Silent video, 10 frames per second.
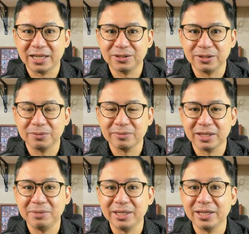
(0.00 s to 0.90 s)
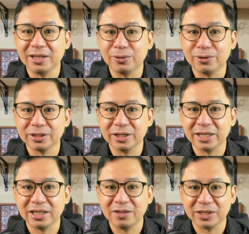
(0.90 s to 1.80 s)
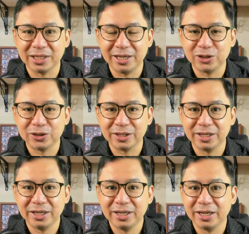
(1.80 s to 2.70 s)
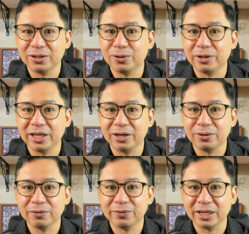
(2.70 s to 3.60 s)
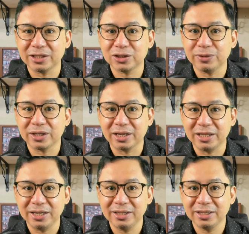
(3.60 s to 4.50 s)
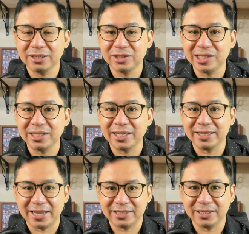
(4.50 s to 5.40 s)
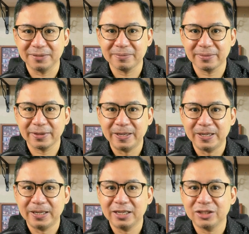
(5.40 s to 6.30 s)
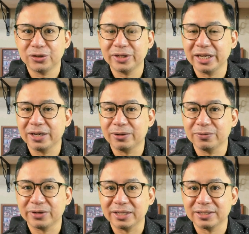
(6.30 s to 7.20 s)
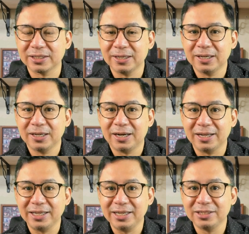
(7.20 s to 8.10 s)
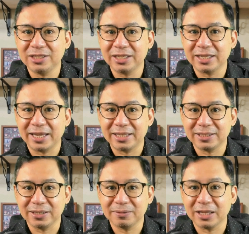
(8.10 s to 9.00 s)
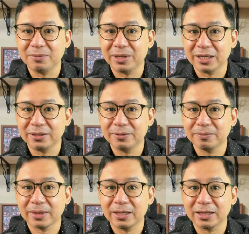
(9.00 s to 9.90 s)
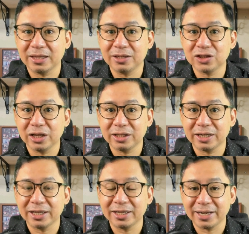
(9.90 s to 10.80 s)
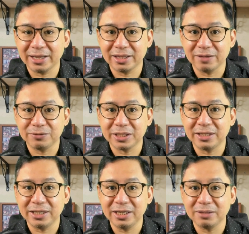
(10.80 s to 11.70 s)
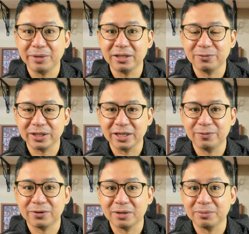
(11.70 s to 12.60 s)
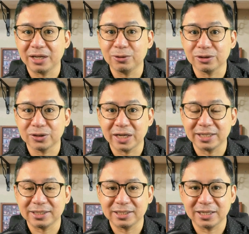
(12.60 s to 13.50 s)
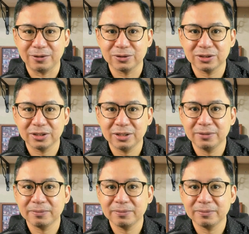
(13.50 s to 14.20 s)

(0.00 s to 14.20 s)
Anthony immediately ordered an investigation and called a conference with Arlene, Jean, and Nancy. During a conference, Arlene, Jean, and Nancy admitted that their children and relatives indeed benefited from the unauthorized discounts.